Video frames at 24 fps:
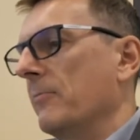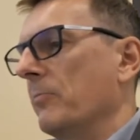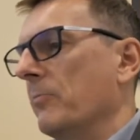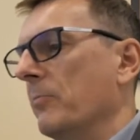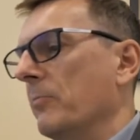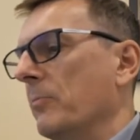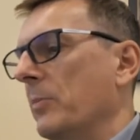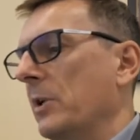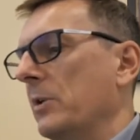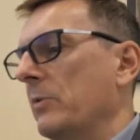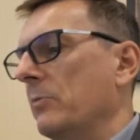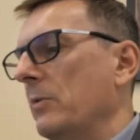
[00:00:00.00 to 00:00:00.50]

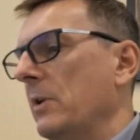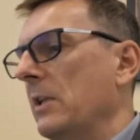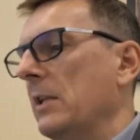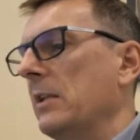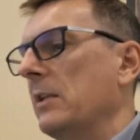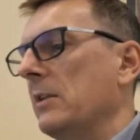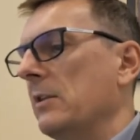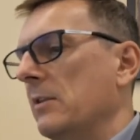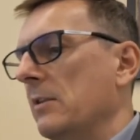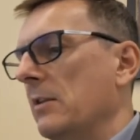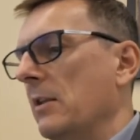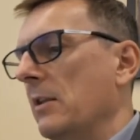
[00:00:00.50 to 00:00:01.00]
But
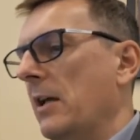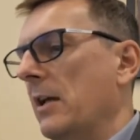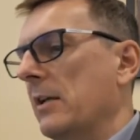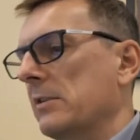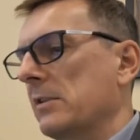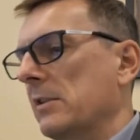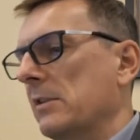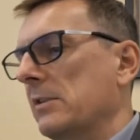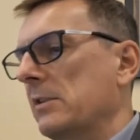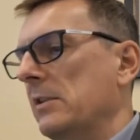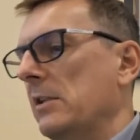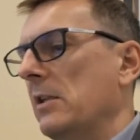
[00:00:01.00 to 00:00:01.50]
really, as
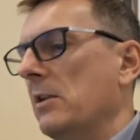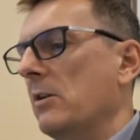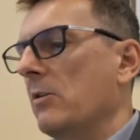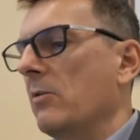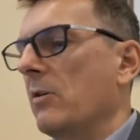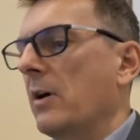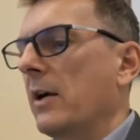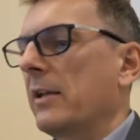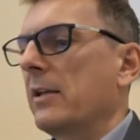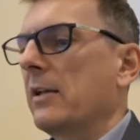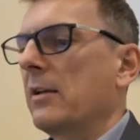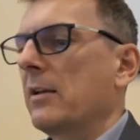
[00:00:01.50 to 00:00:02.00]
a
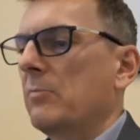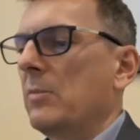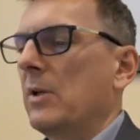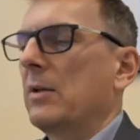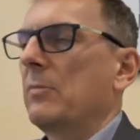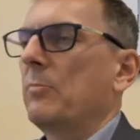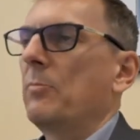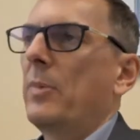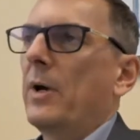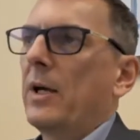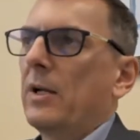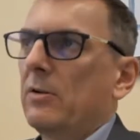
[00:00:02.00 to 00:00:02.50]
CEO, I can make
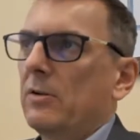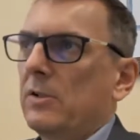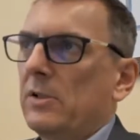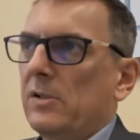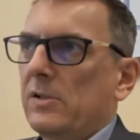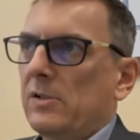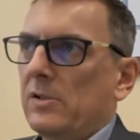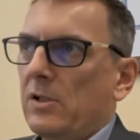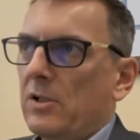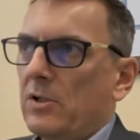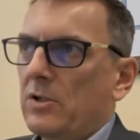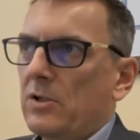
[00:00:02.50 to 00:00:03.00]
better
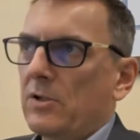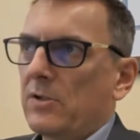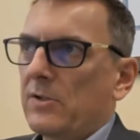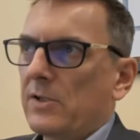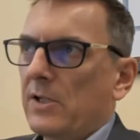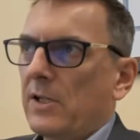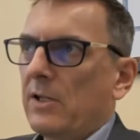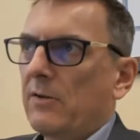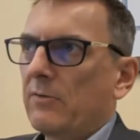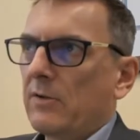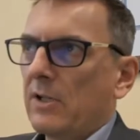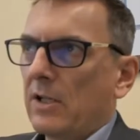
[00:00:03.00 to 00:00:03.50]
decisions
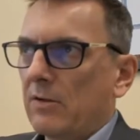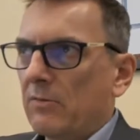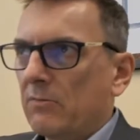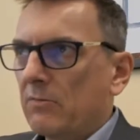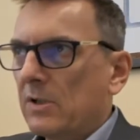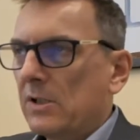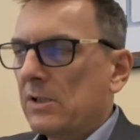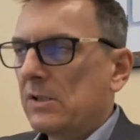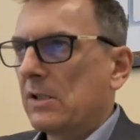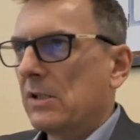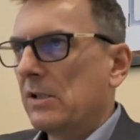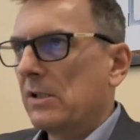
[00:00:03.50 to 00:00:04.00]
if that
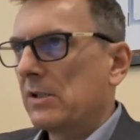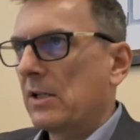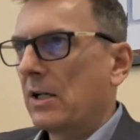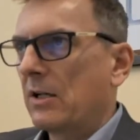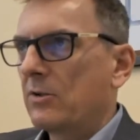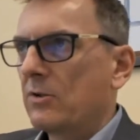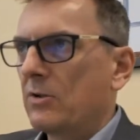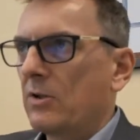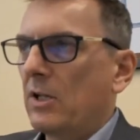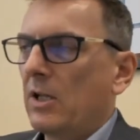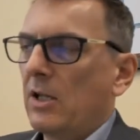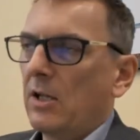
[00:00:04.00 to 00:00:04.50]
risk is
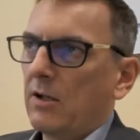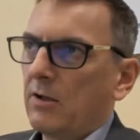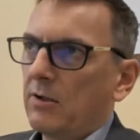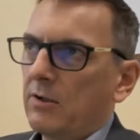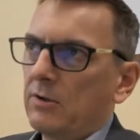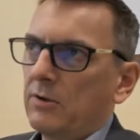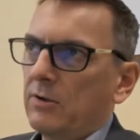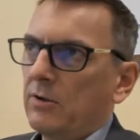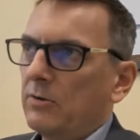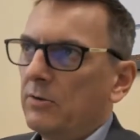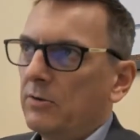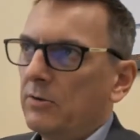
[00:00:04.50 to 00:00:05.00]
actually
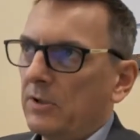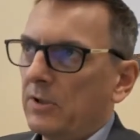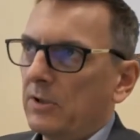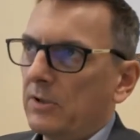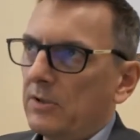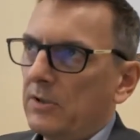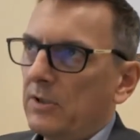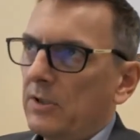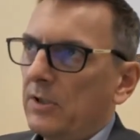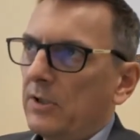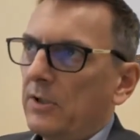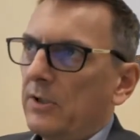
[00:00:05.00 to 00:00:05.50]

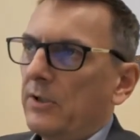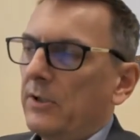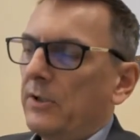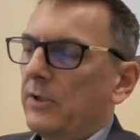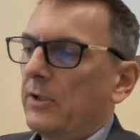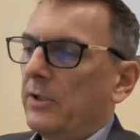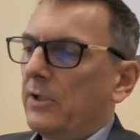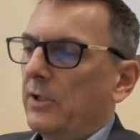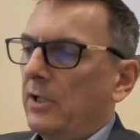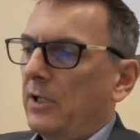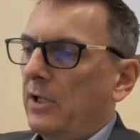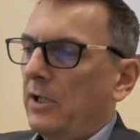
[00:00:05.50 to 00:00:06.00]
included
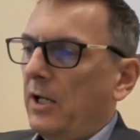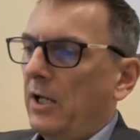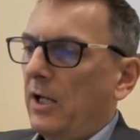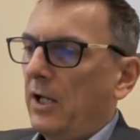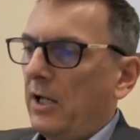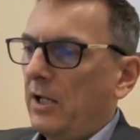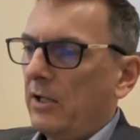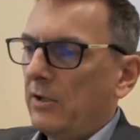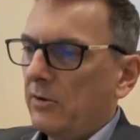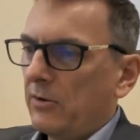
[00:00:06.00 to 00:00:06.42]
in